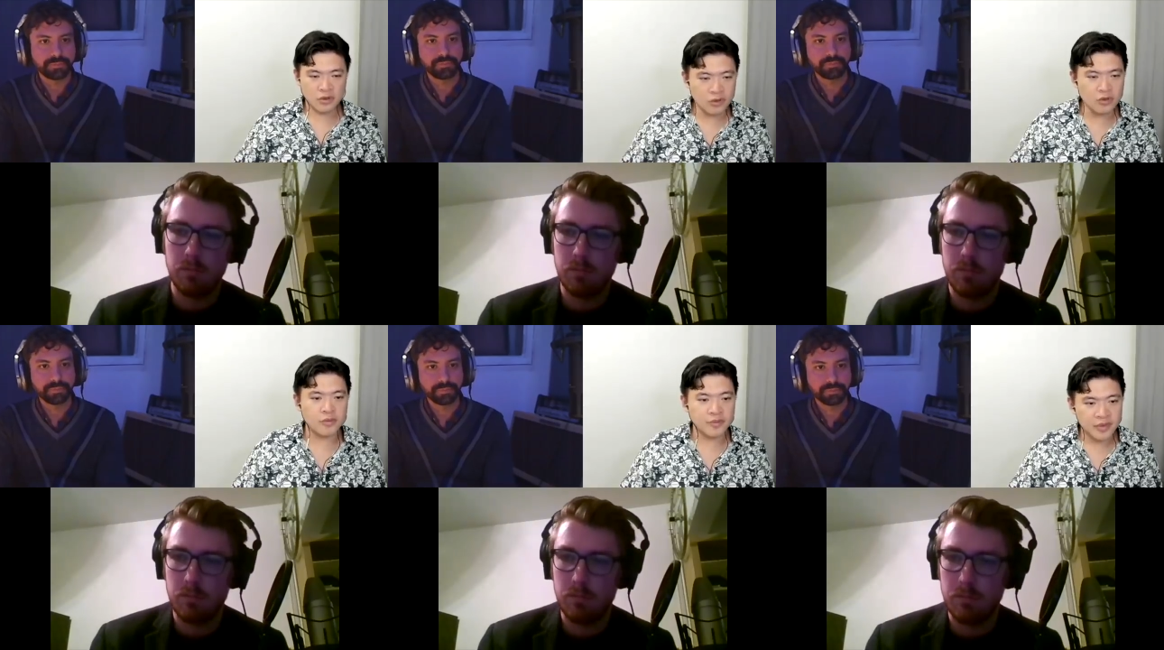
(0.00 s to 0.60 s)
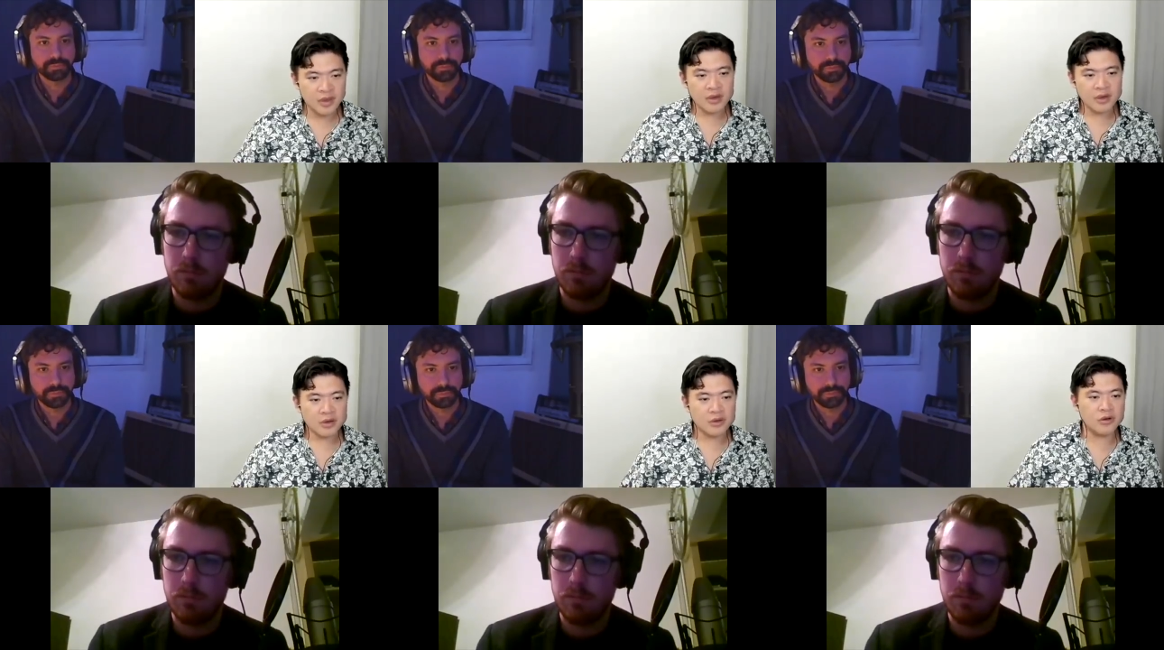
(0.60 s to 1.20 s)
Speaker 1: Cool.
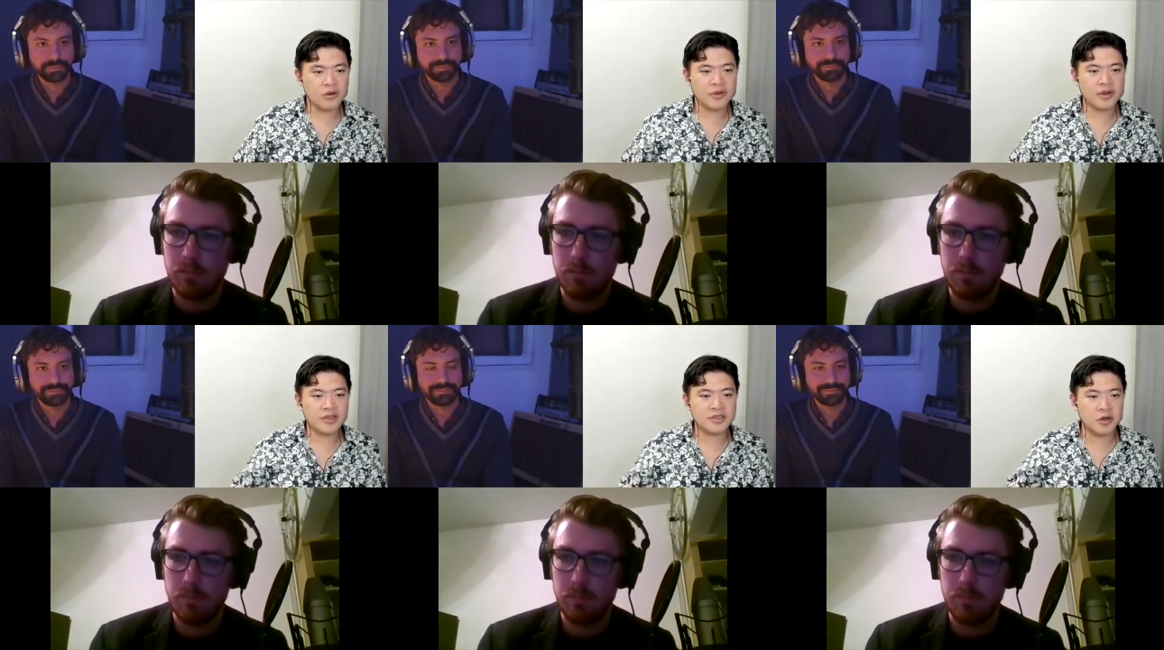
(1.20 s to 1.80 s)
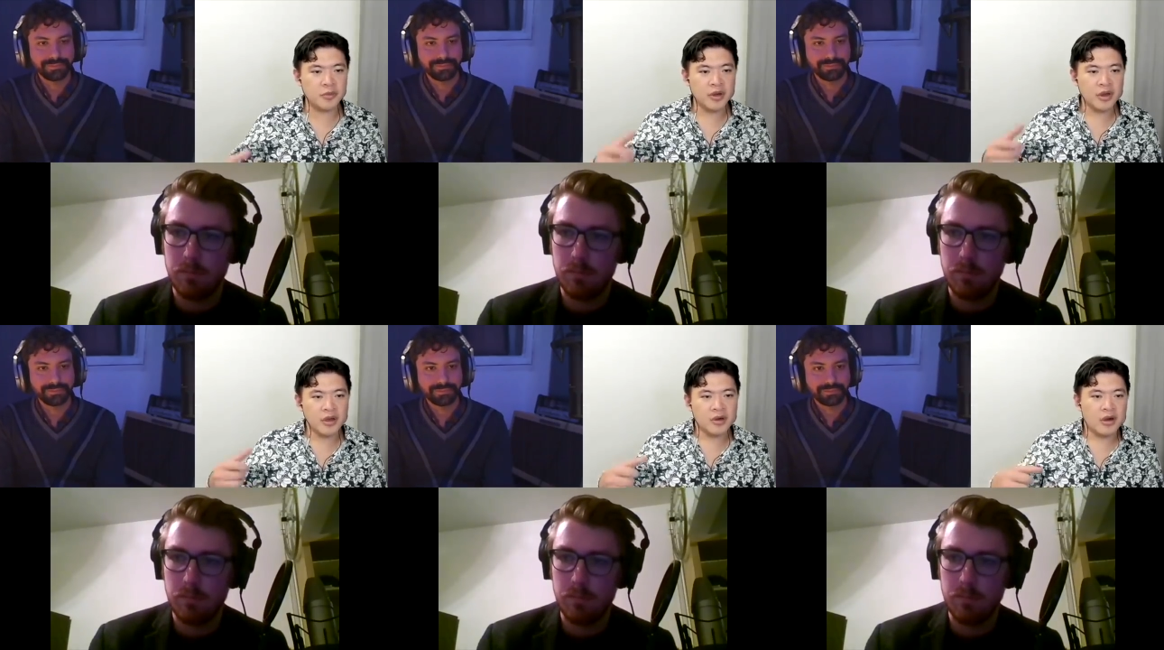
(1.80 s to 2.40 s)
Cool. Okay, so
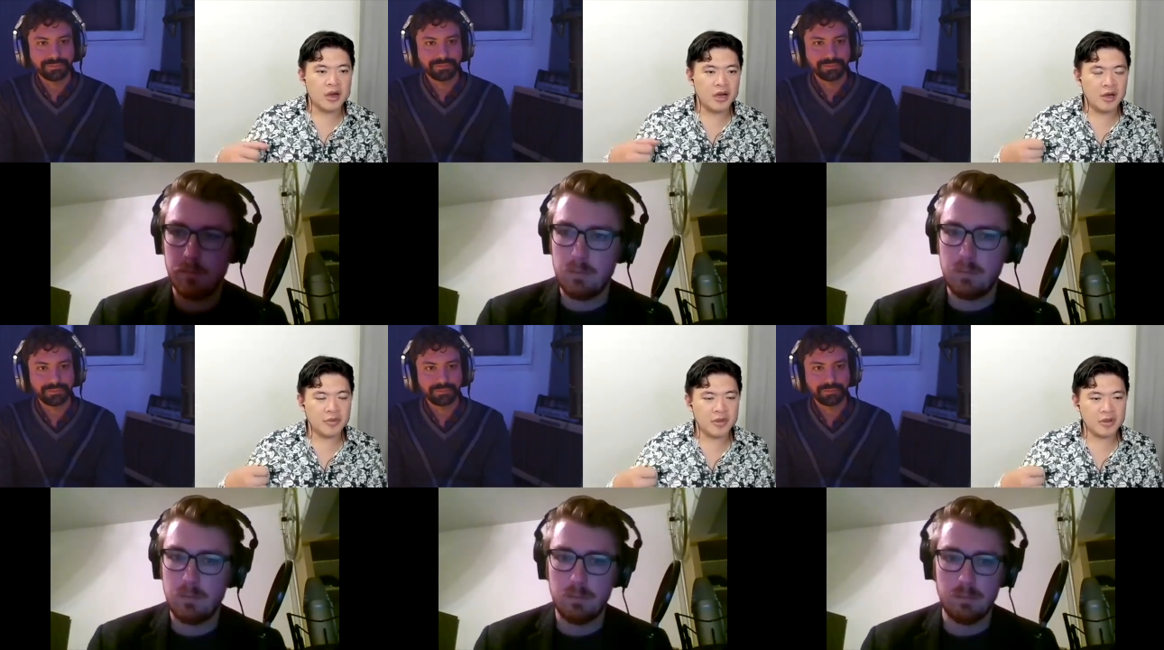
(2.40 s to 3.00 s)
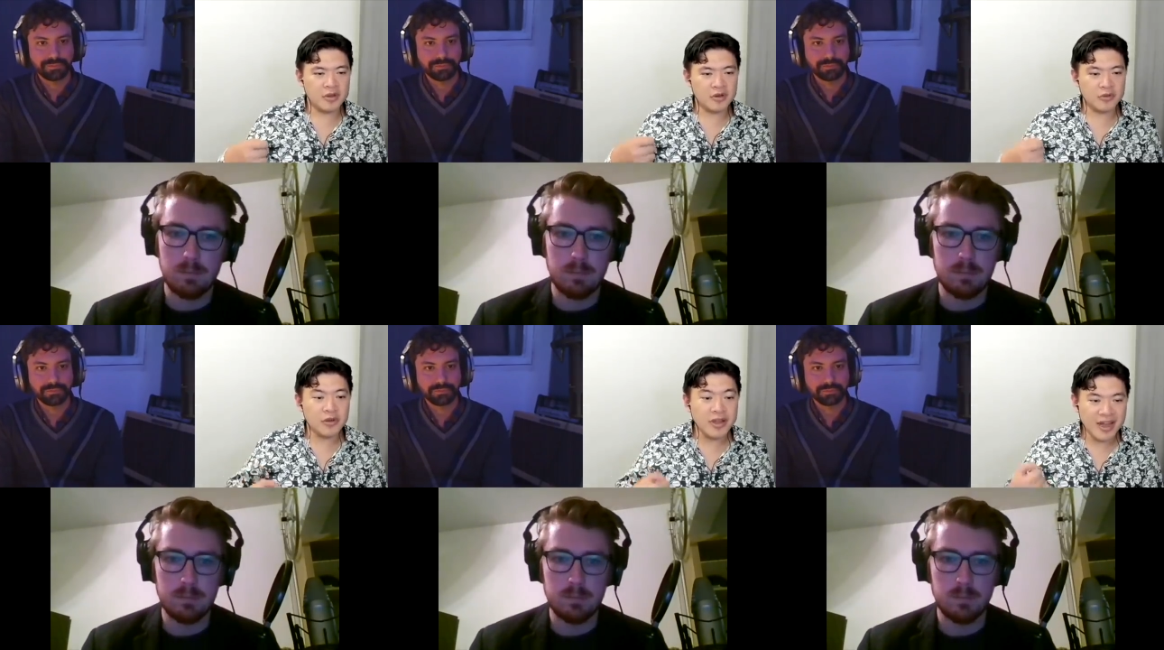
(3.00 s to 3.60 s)
um, you're
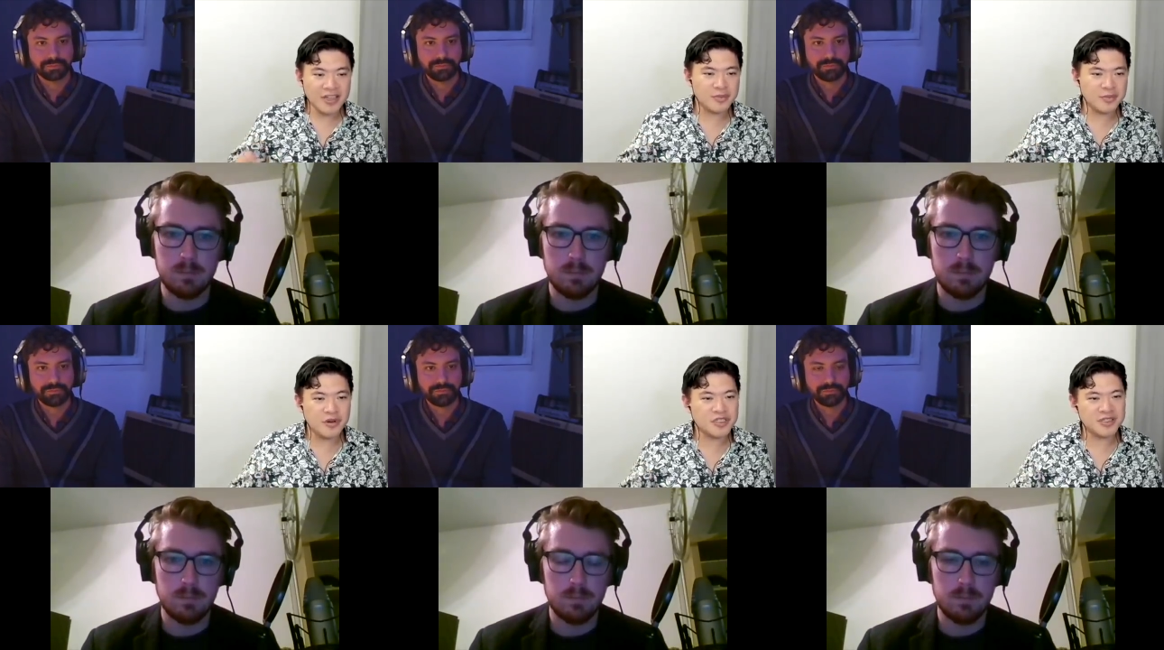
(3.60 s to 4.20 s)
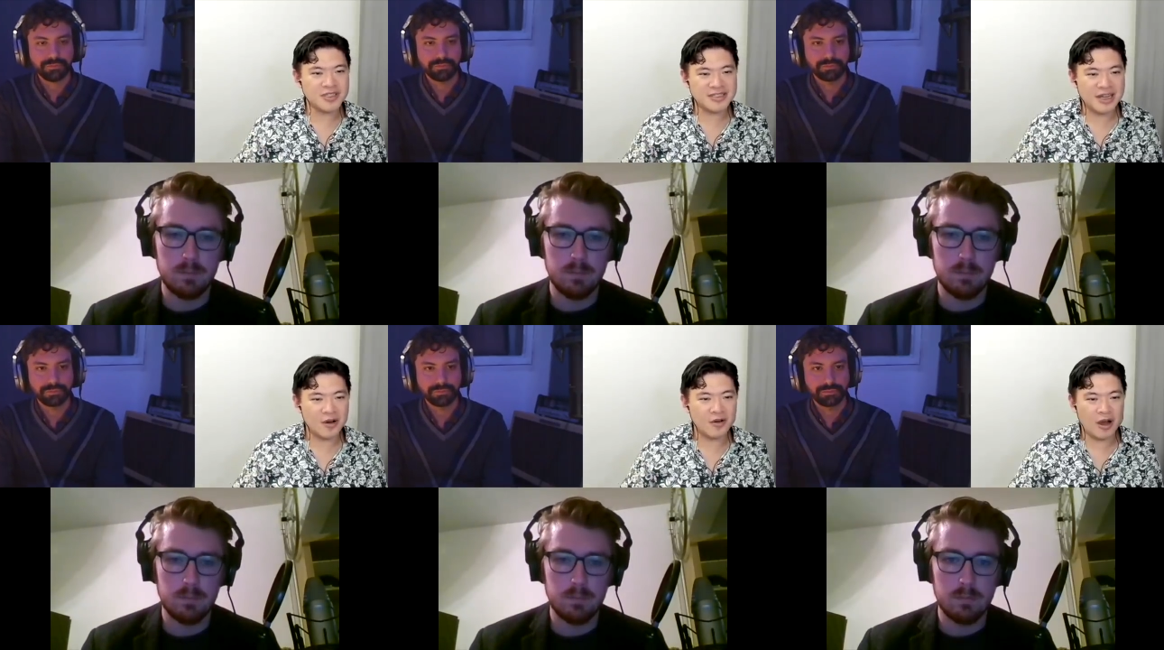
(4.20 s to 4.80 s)
really actually pushing this
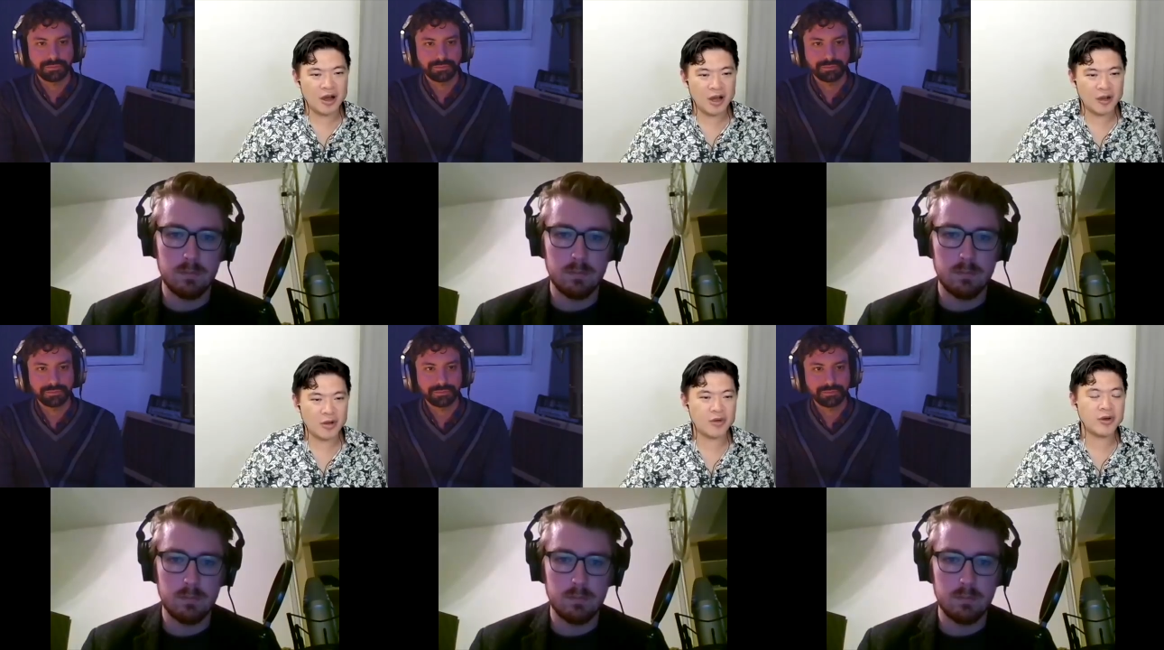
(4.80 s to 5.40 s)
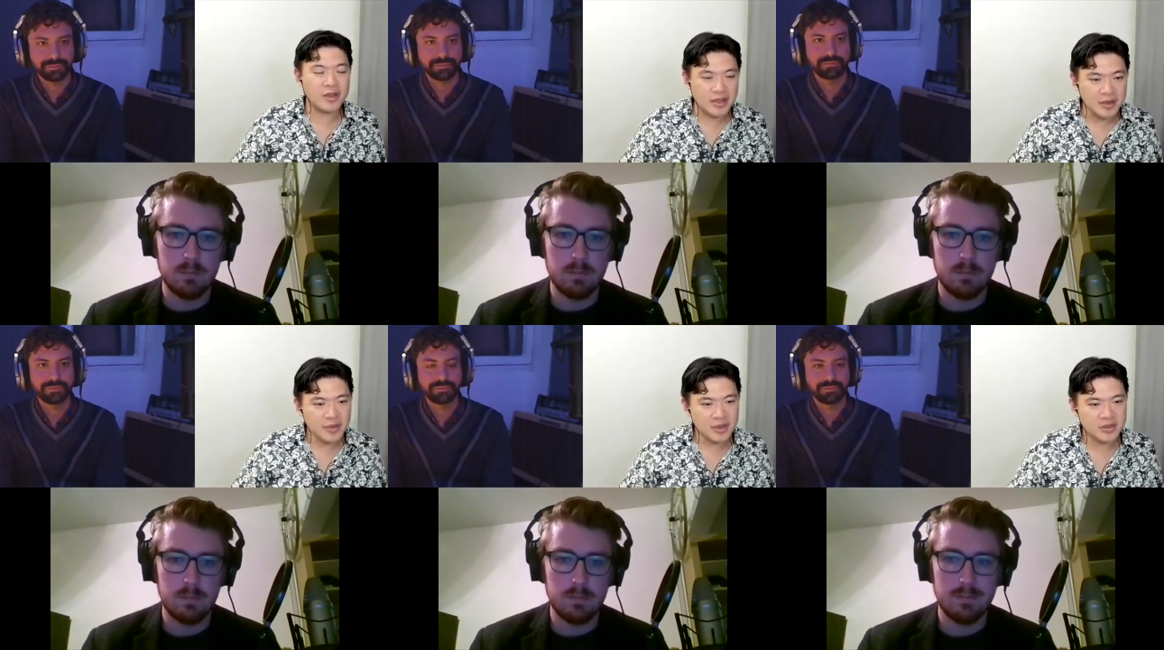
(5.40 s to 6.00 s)
out um, quite quickly.